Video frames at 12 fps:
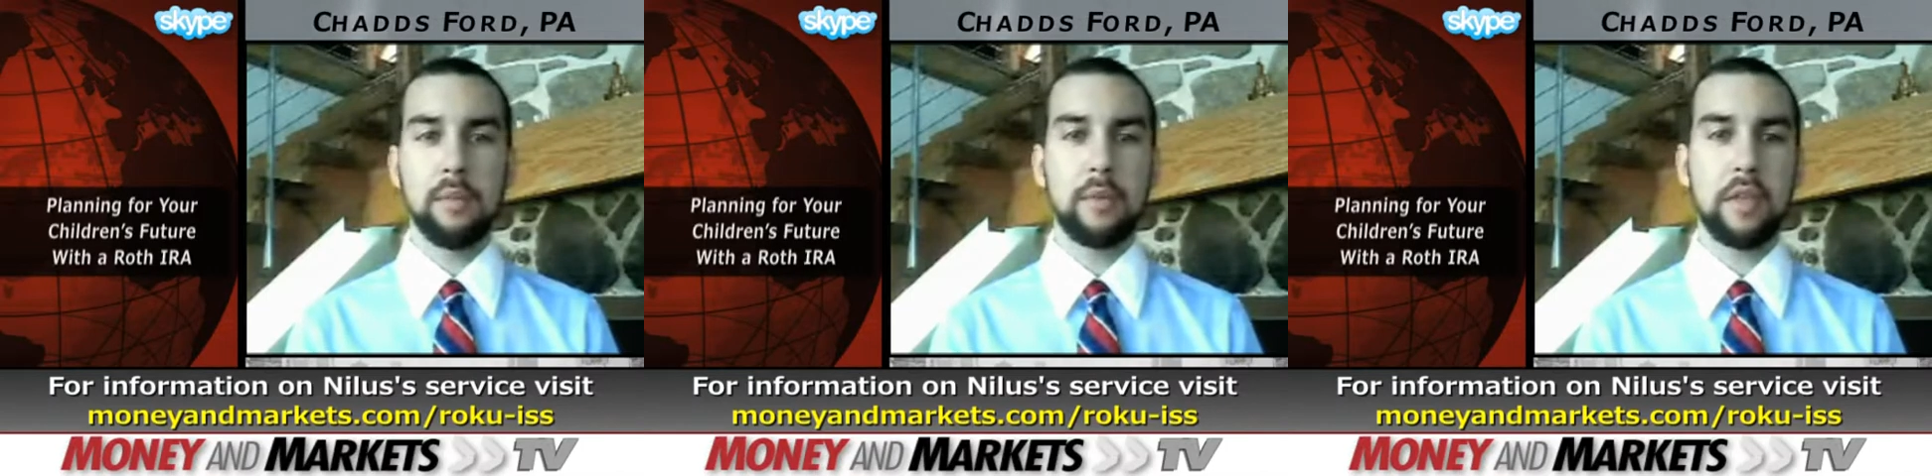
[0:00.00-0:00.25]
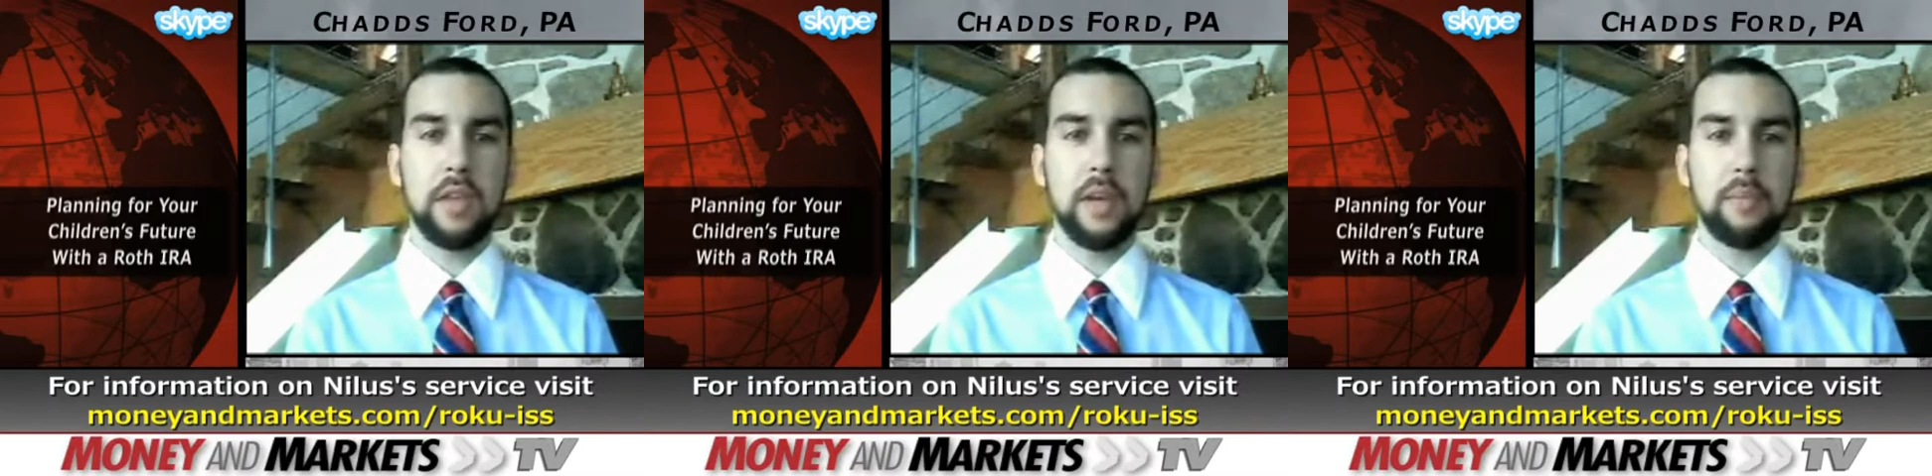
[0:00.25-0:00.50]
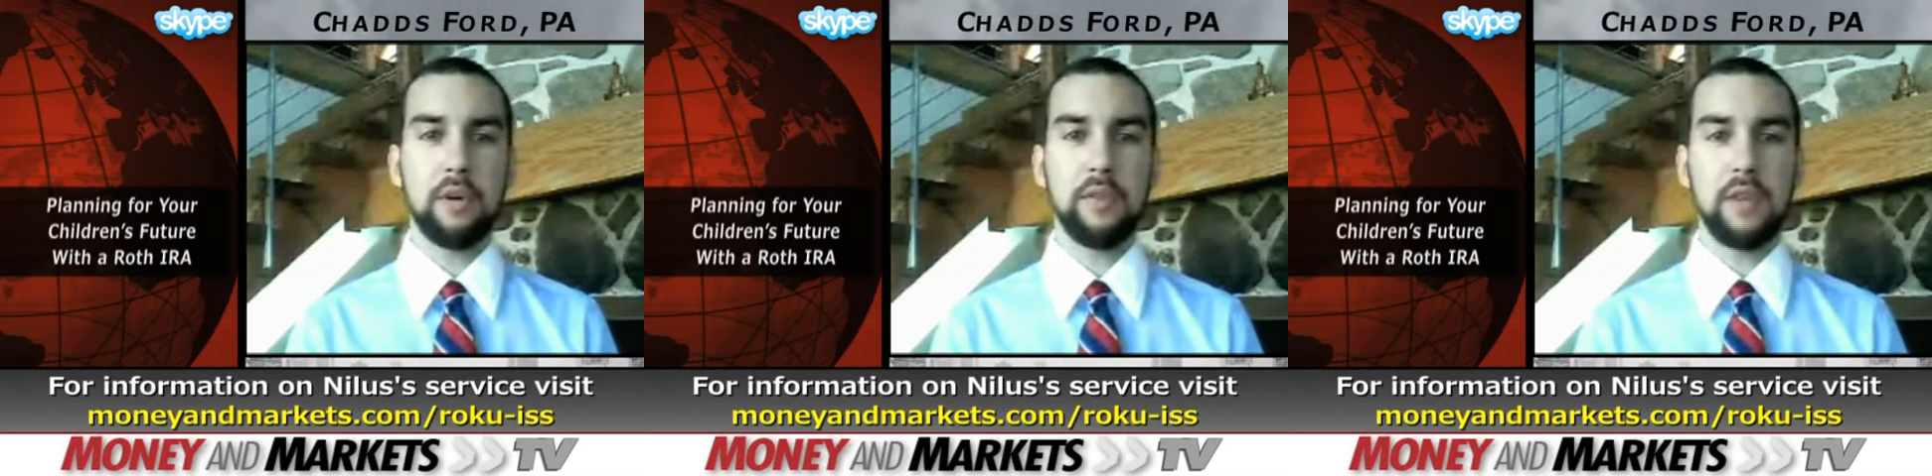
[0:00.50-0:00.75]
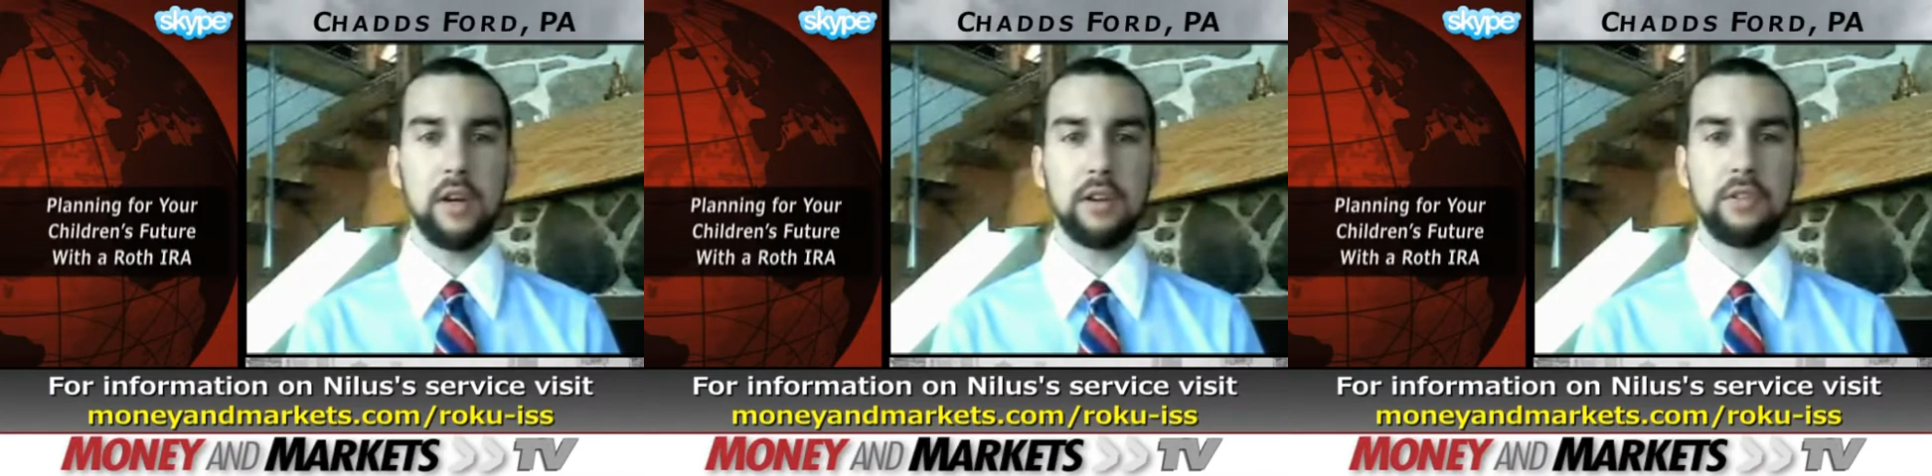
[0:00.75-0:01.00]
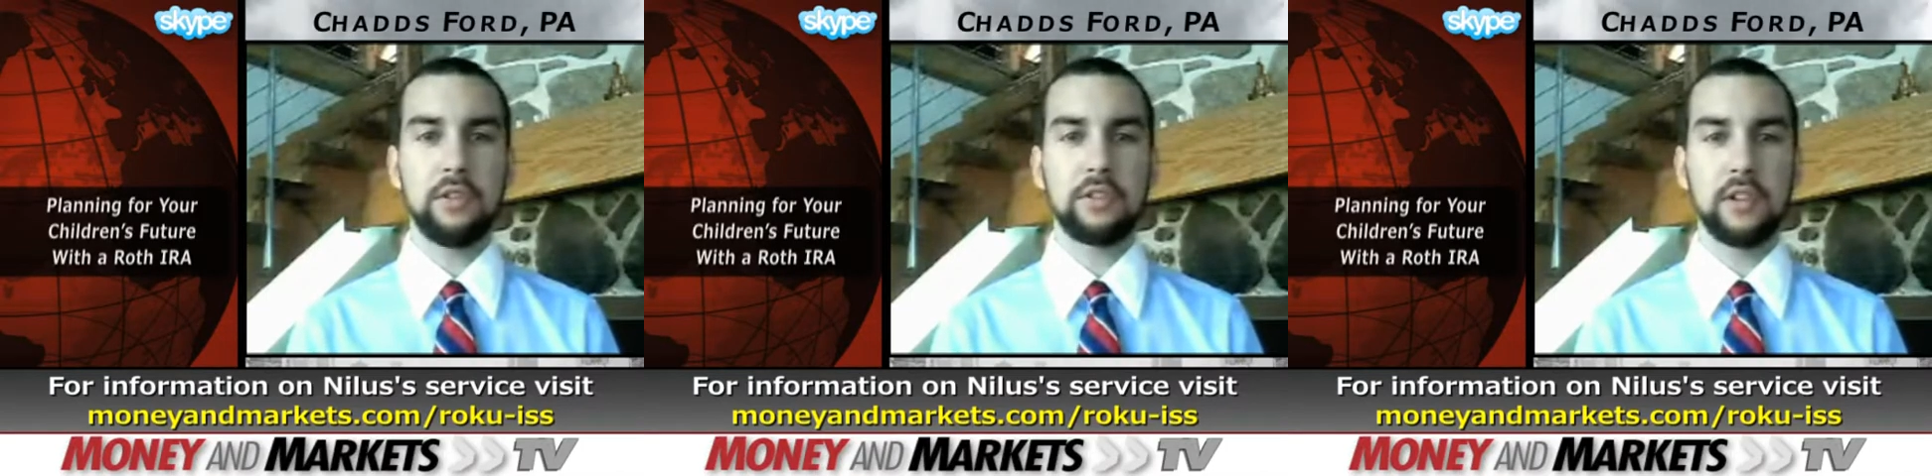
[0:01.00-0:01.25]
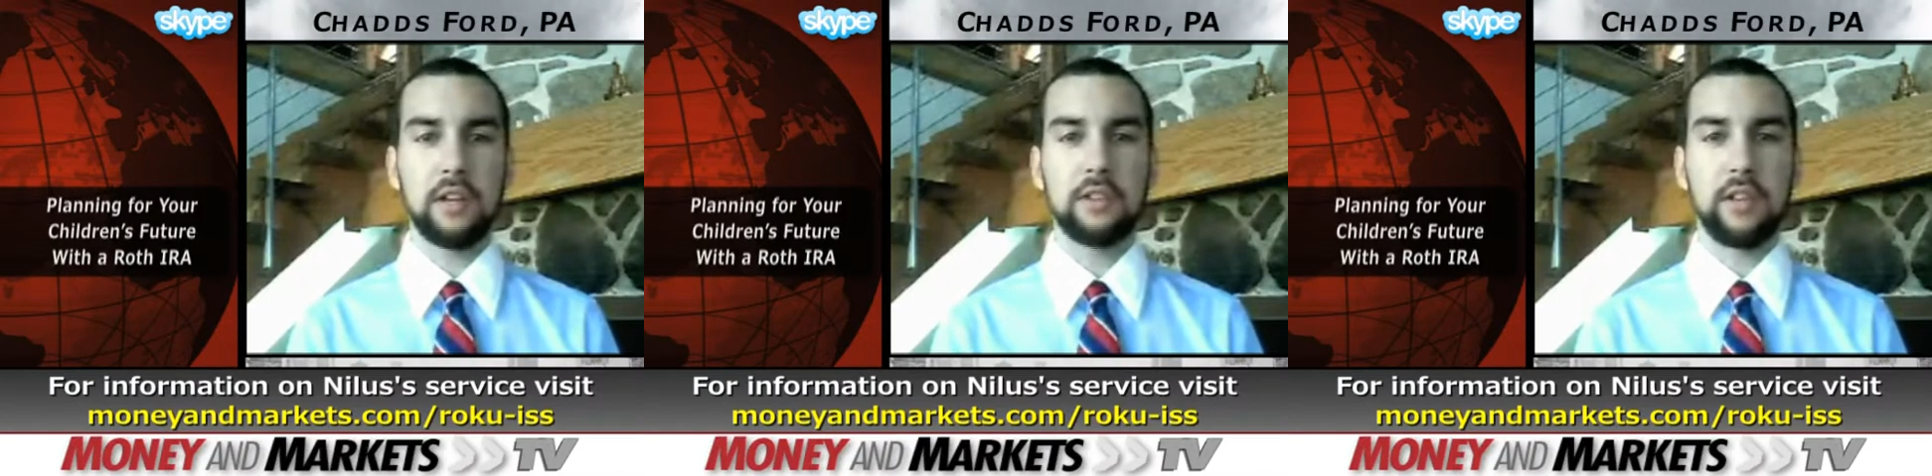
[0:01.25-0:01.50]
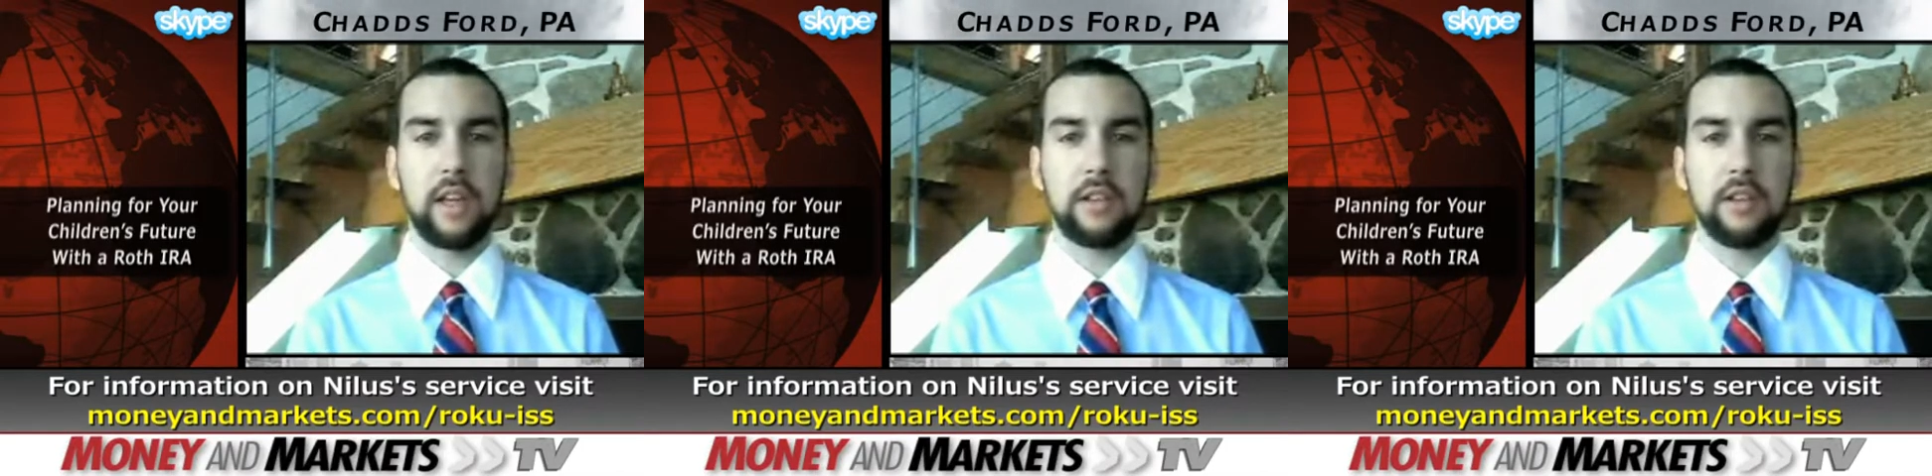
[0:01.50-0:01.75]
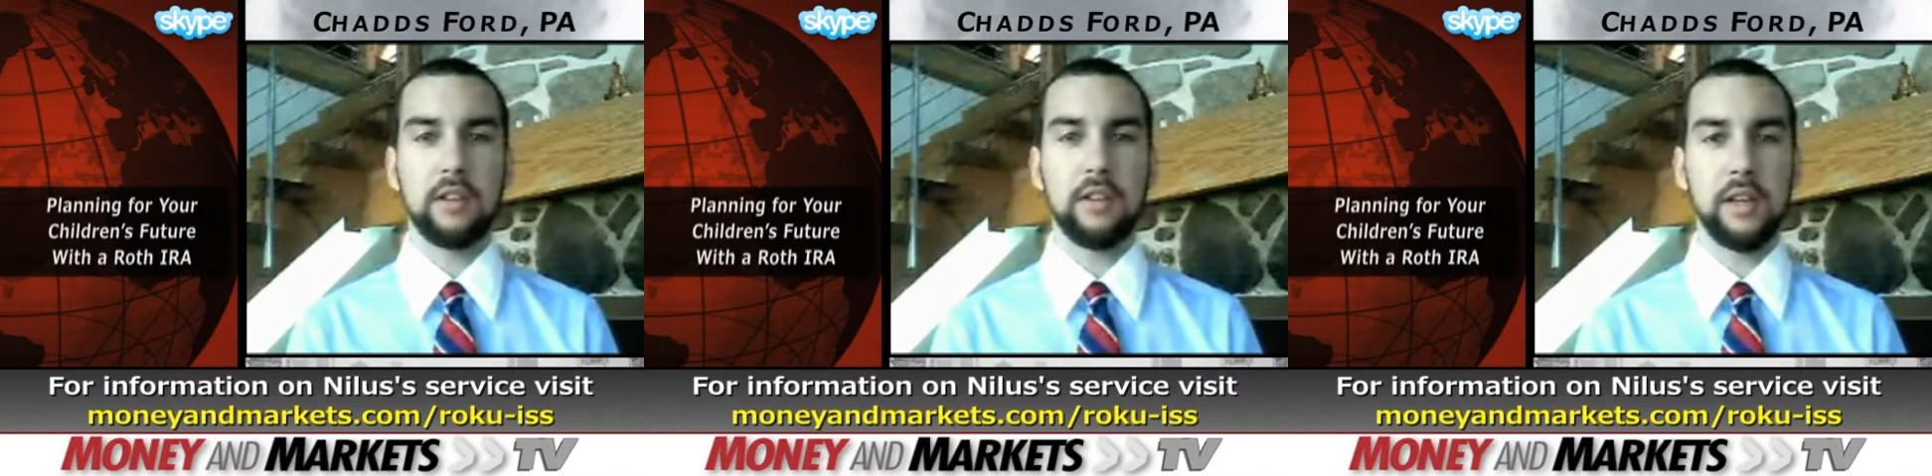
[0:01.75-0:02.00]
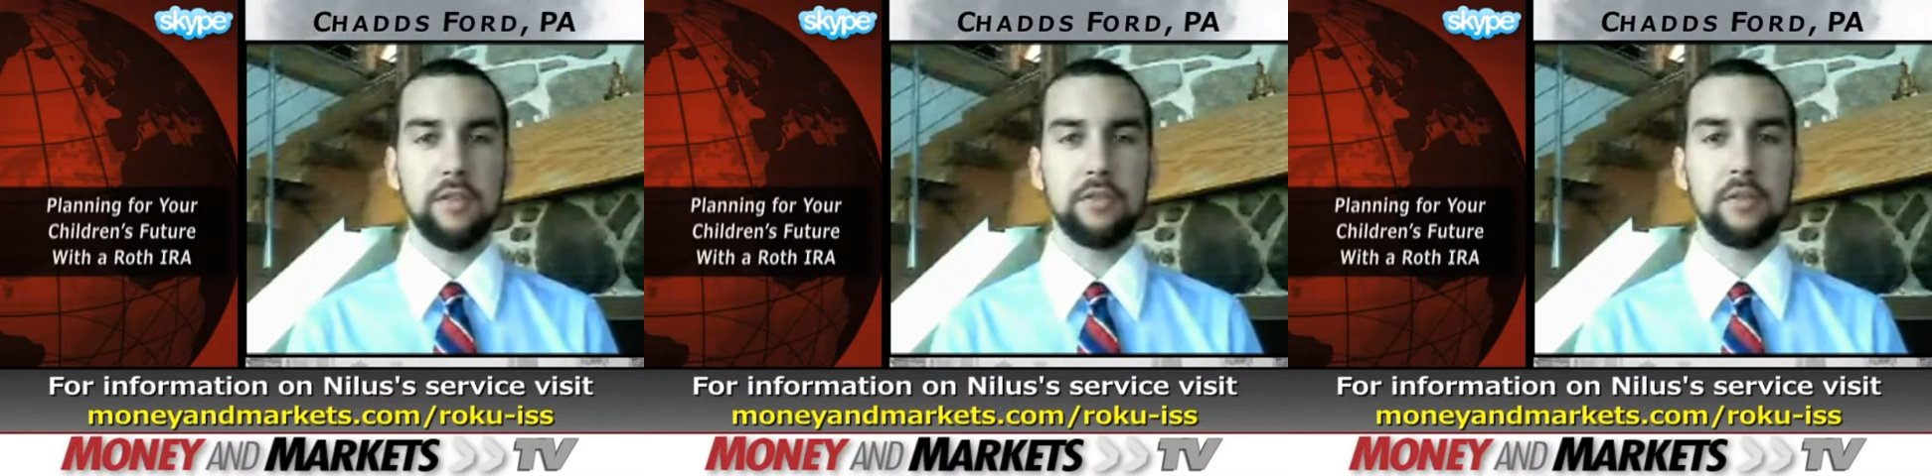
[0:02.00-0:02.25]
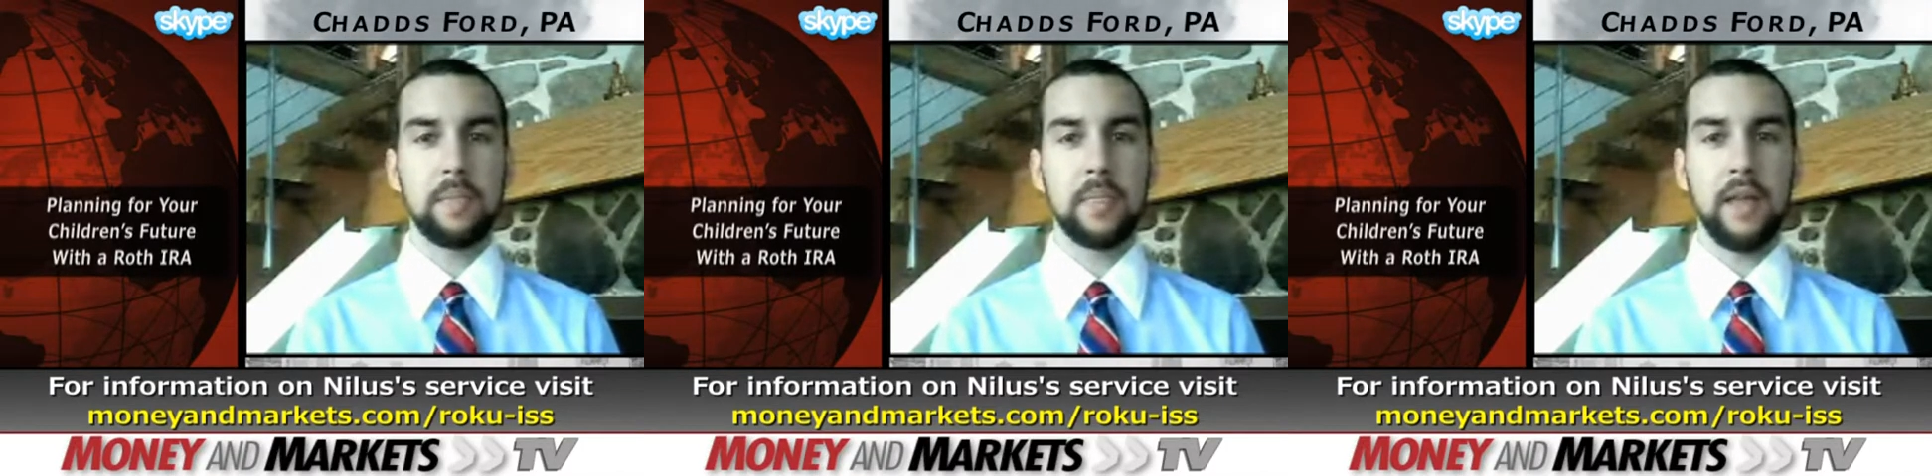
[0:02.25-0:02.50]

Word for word: by the number of years your son is likely to live,